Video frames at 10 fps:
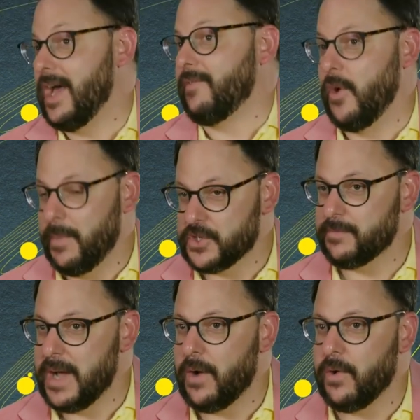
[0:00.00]
have a whole bunch
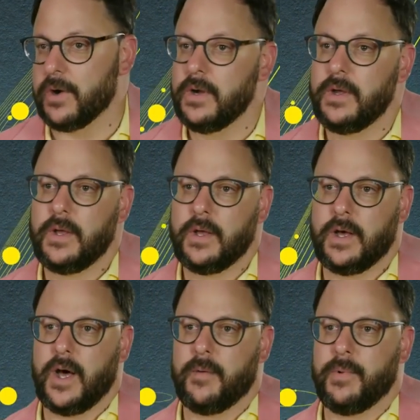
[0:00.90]
of power,
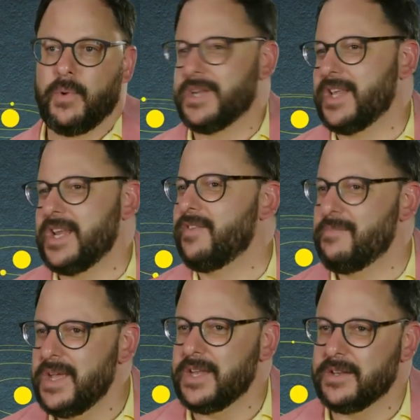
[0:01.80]
um, but what does any of it
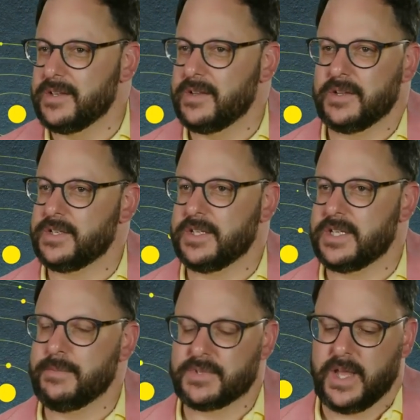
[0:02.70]
mean? It, it,
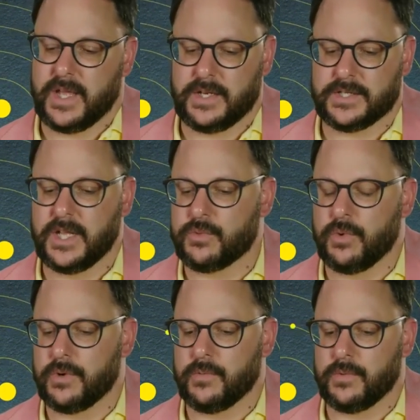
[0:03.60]
seems like, in a sense,
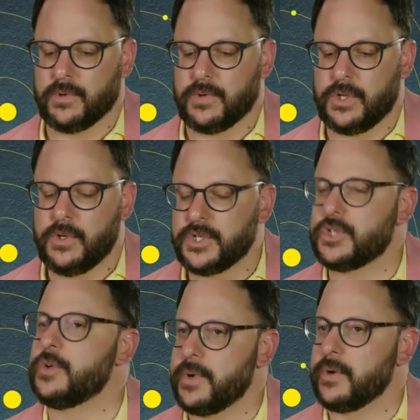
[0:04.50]
we're, we're using
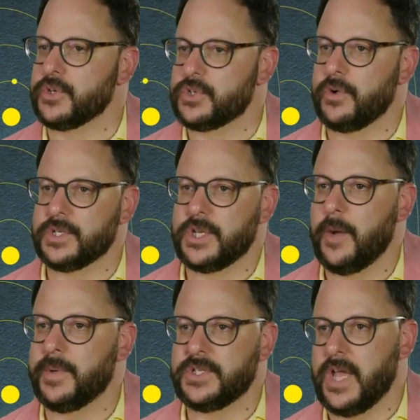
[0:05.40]
superhero stories to
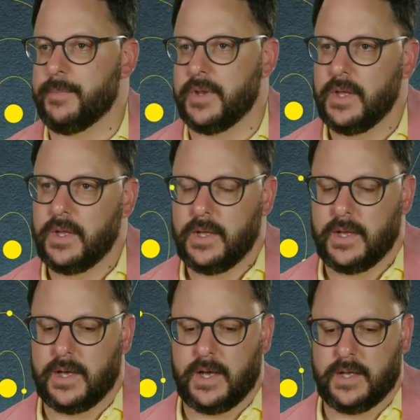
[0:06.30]
help examine
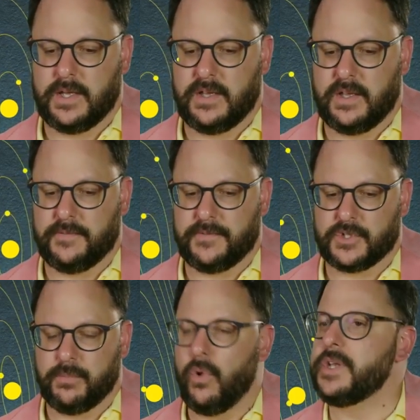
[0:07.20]
uh, if
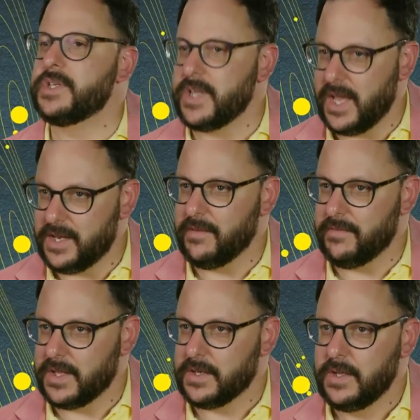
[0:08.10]
there's a point to any
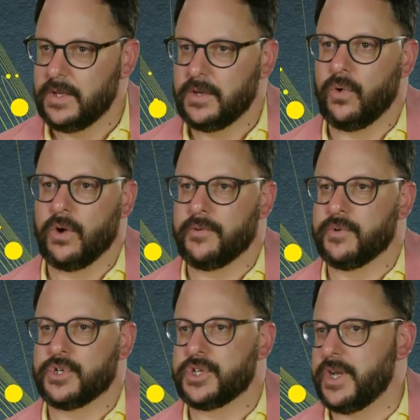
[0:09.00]
of it, or if
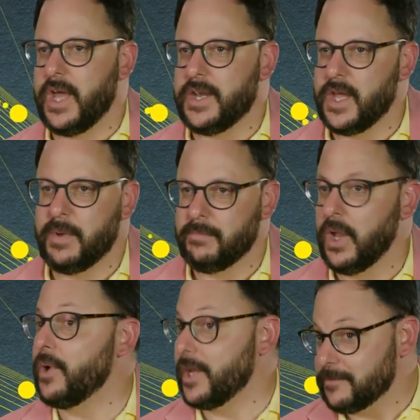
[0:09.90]
we're just going to end up
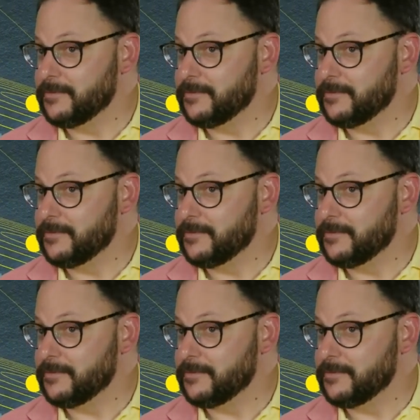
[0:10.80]
imploding.